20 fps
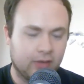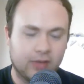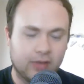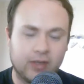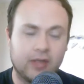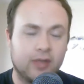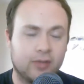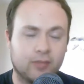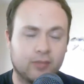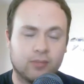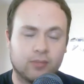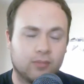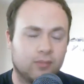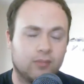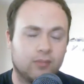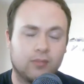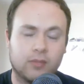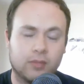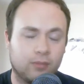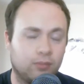in
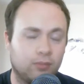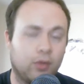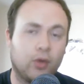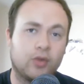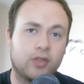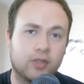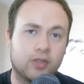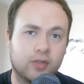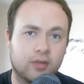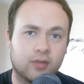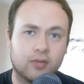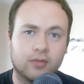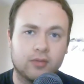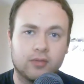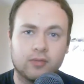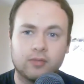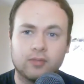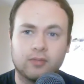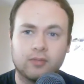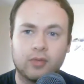most
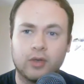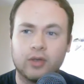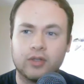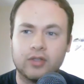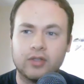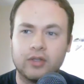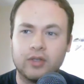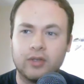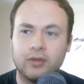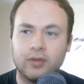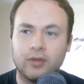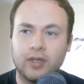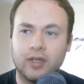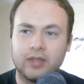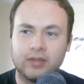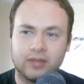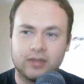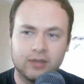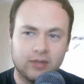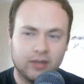parts of the
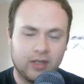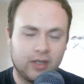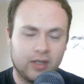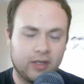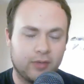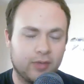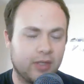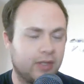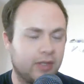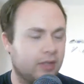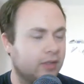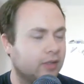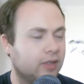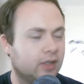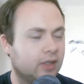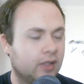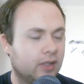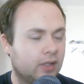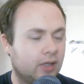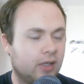U.S. Anyway,
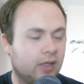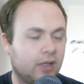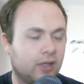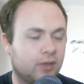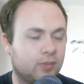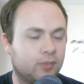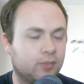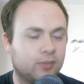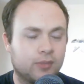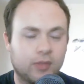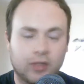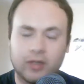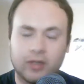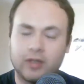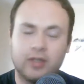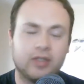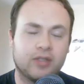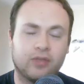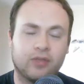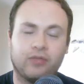um,
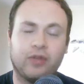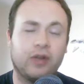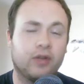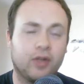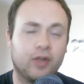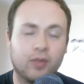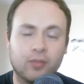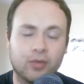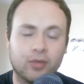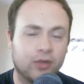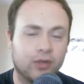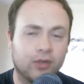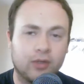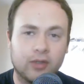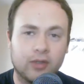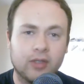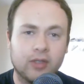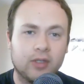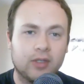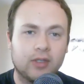at least a fair number
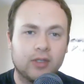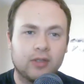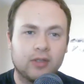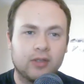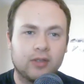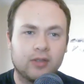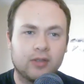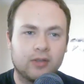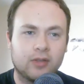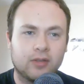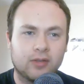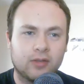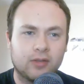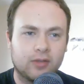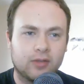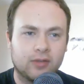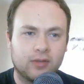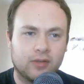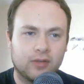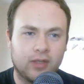
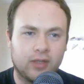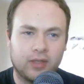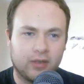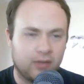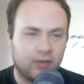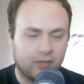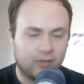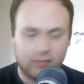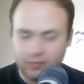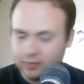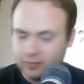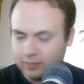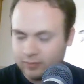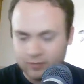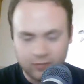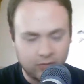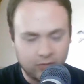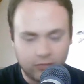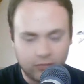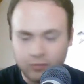uh,
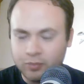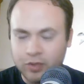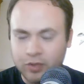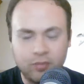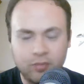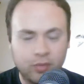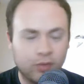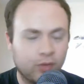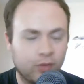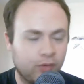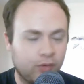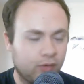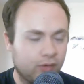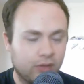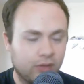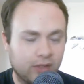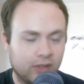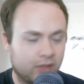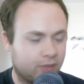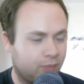of people
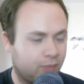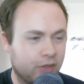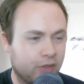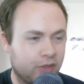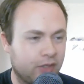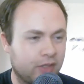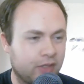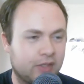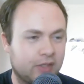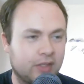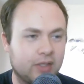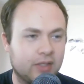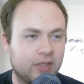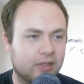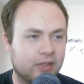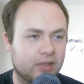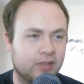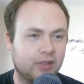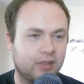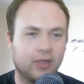experience
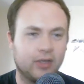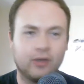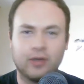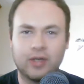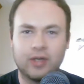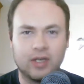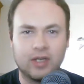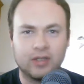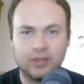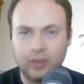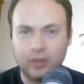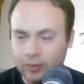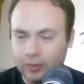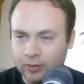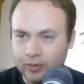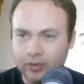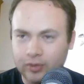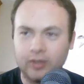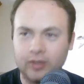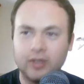this. You know, it gets
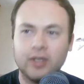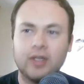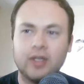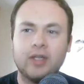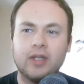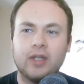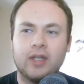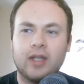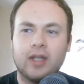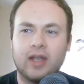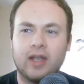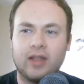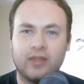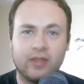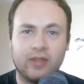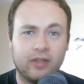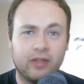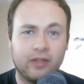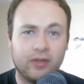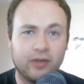colder,
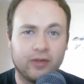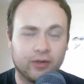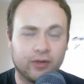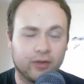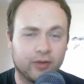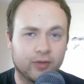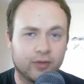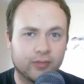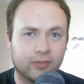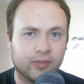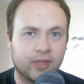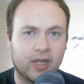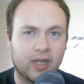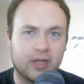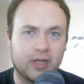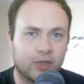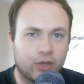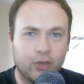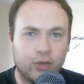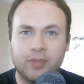and you're
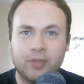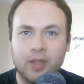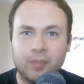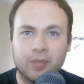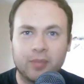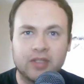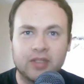kind of cooped up